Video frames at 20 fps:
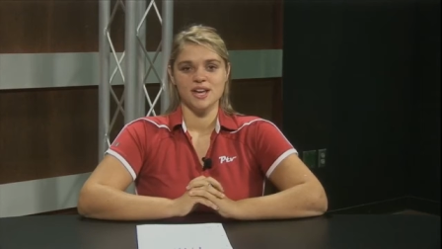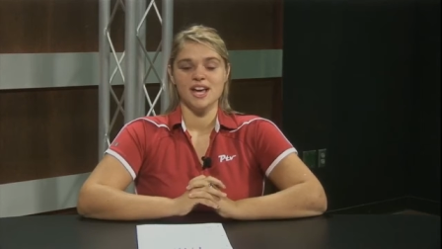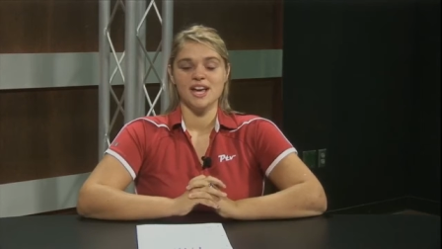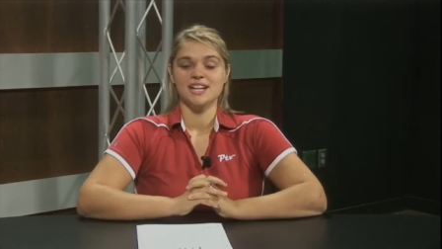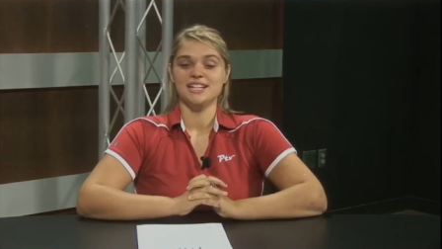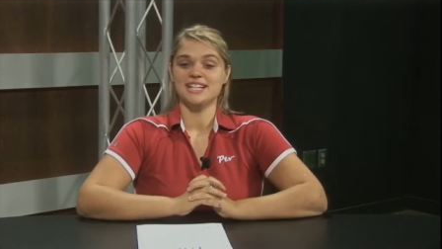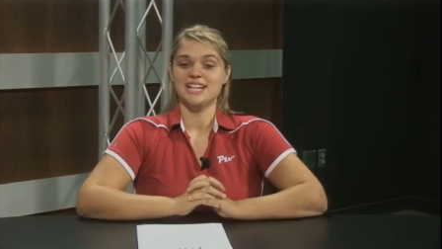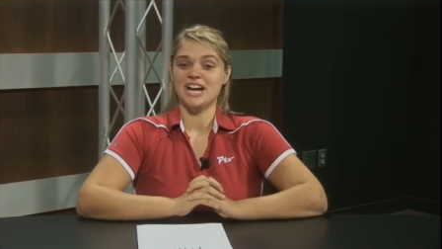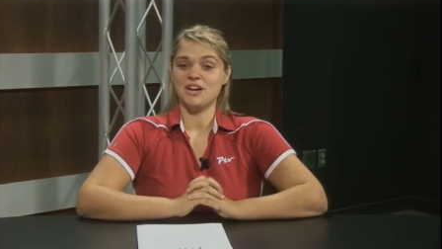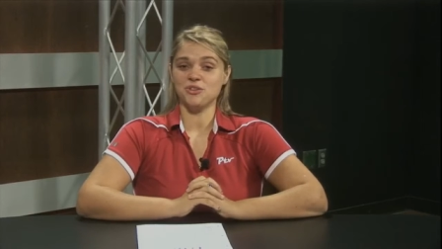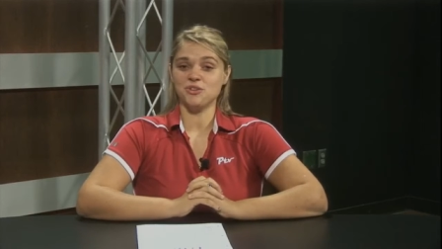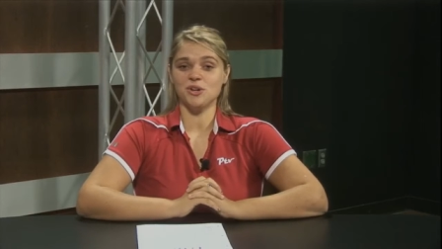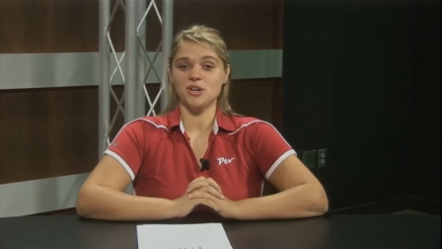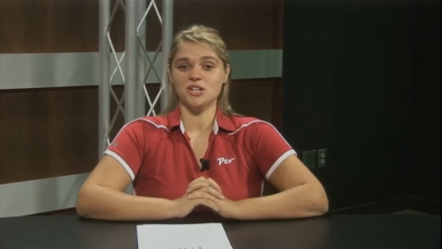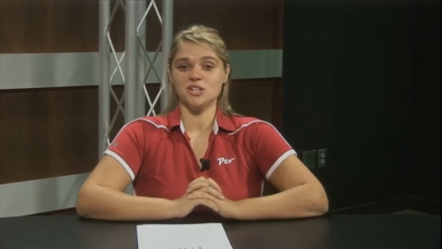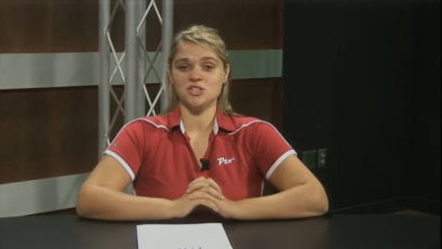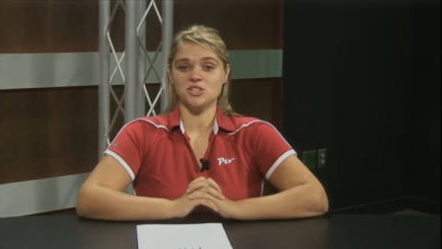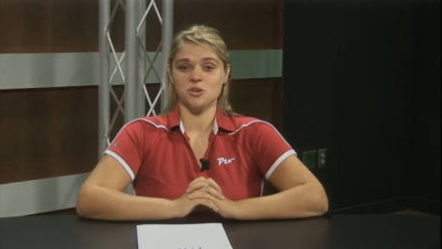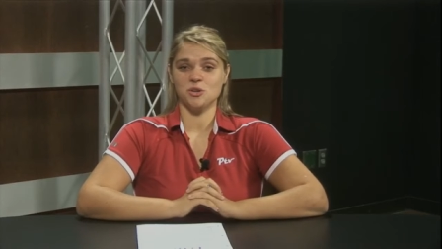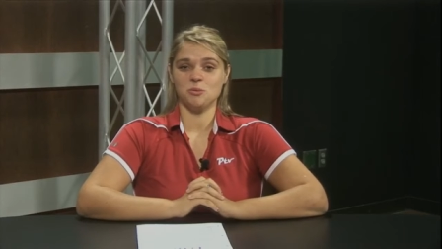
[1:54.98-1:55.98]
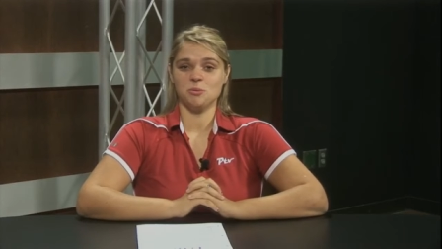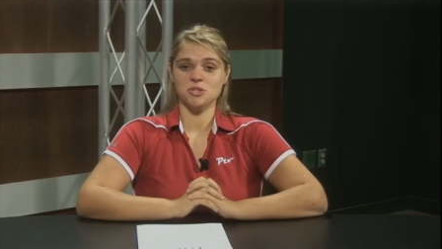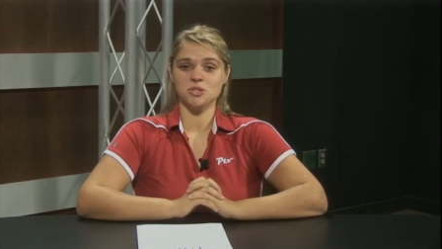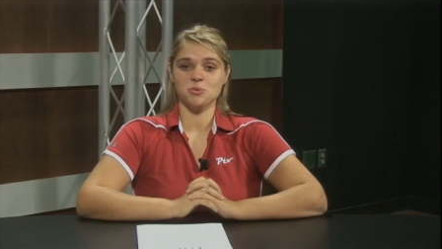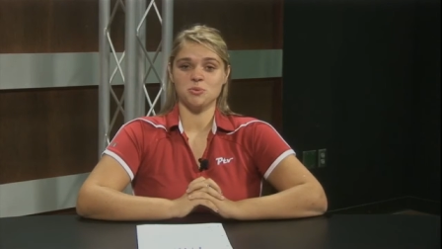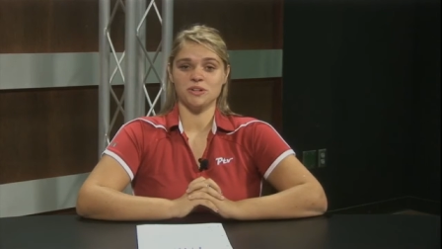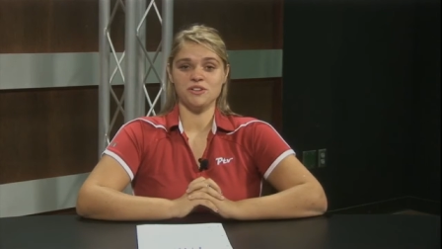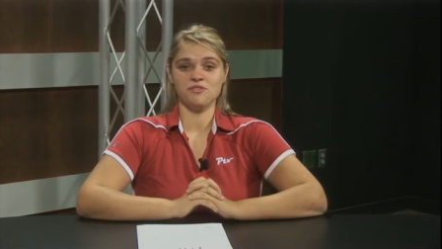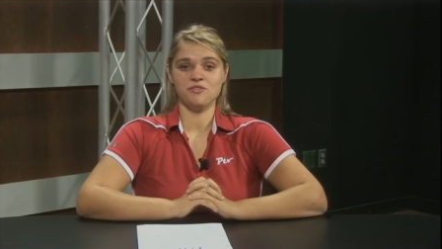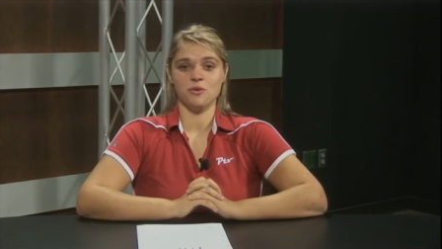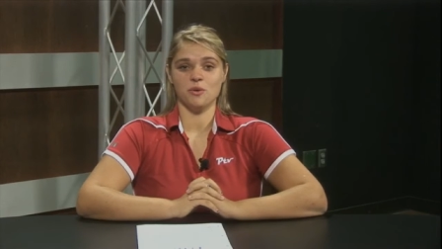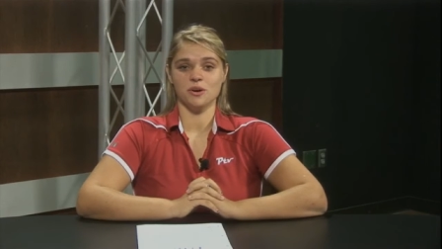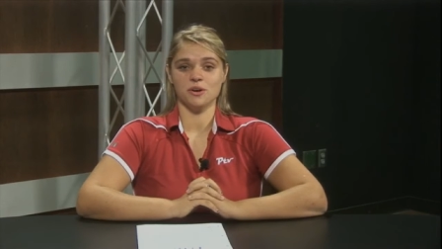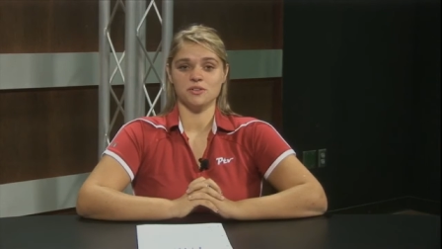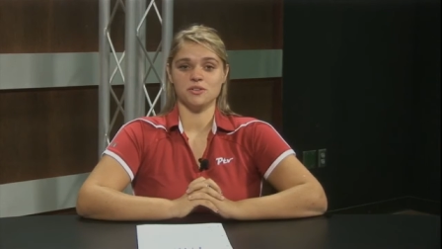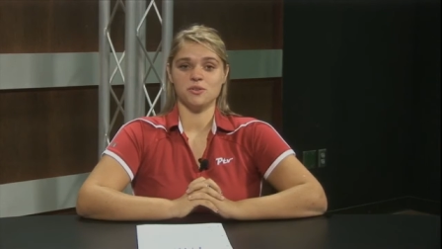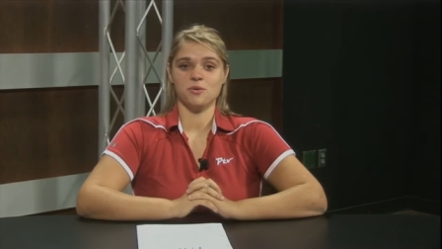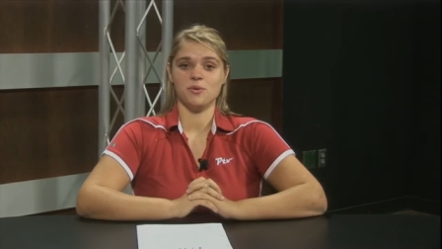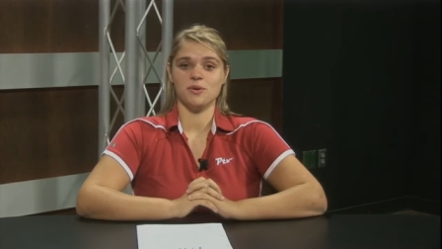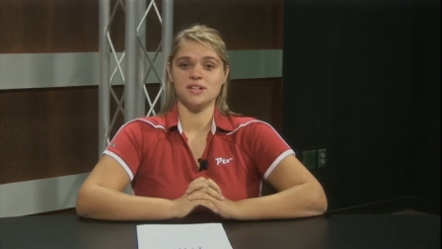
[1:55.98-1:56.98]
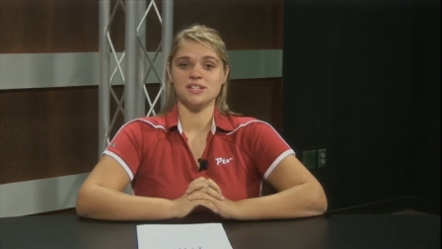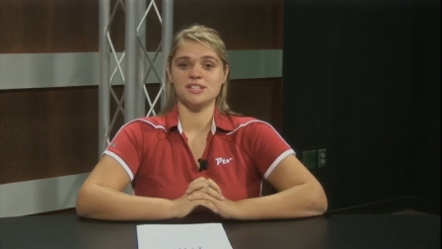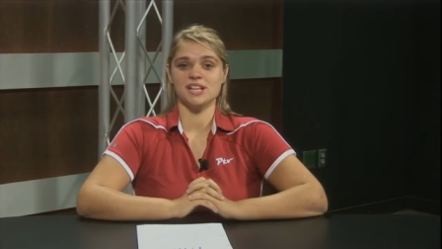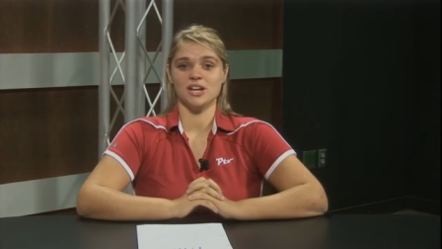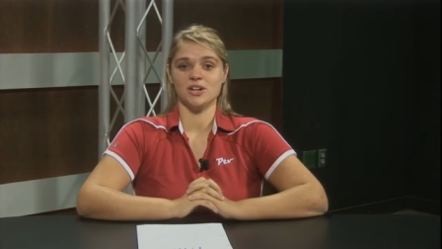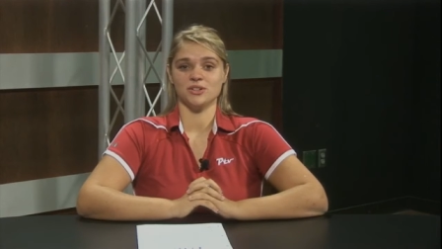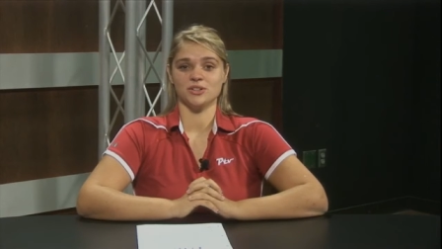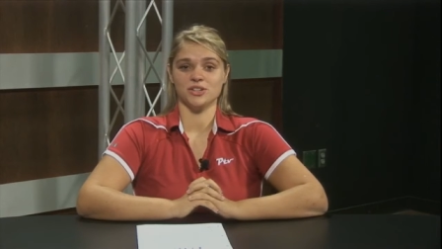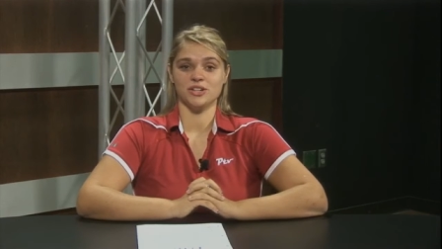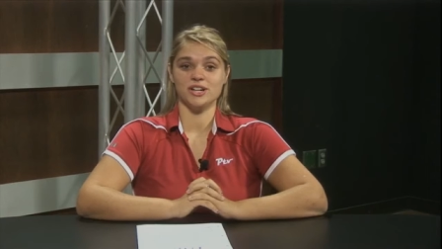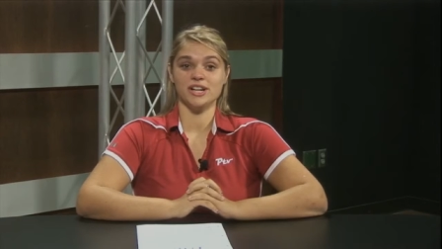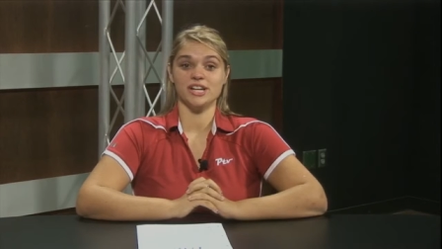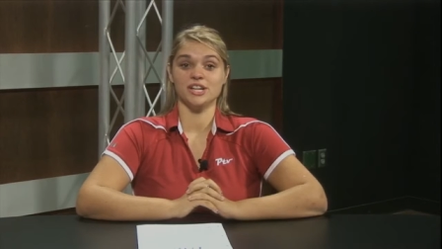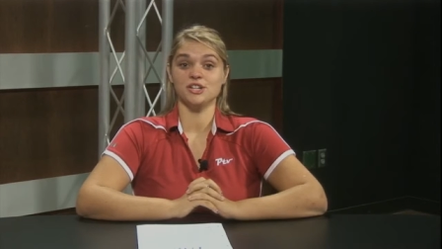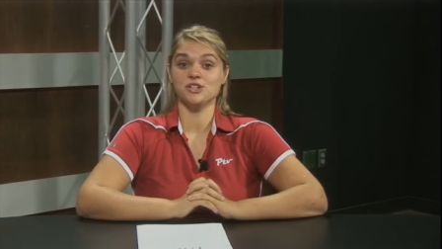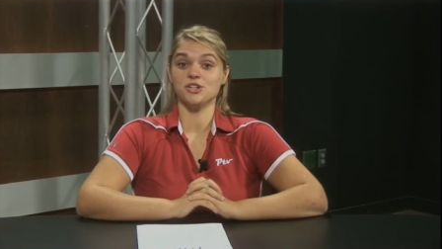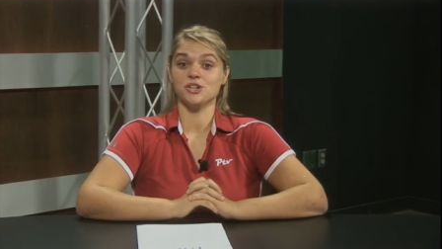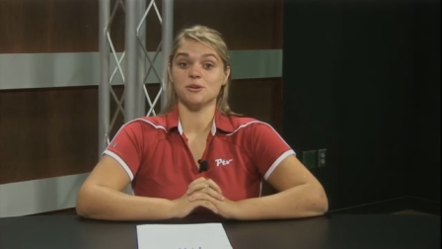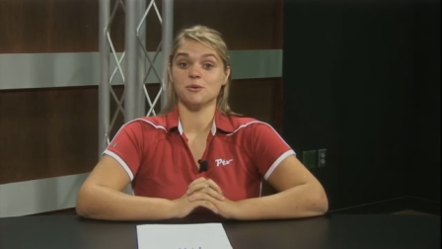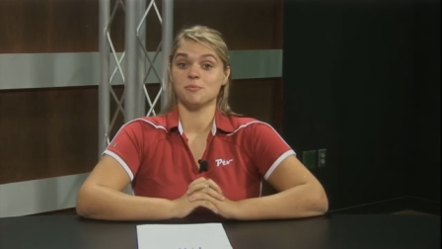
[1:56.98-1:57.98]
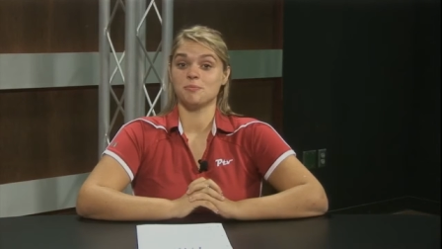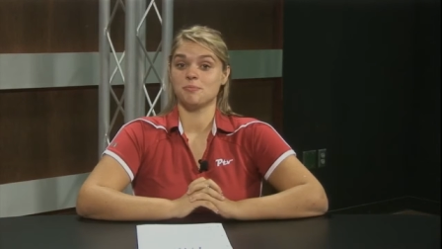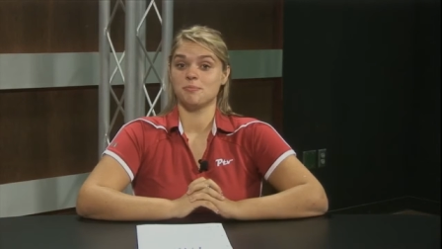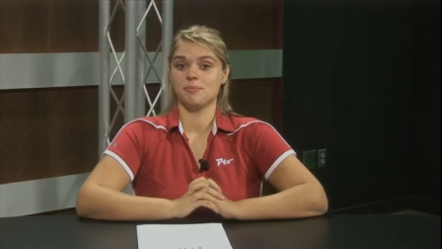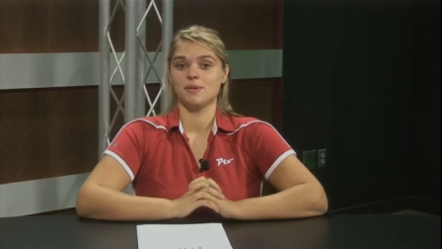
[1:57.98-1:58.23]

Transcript: Now through October 24th, Quinn Sellner and her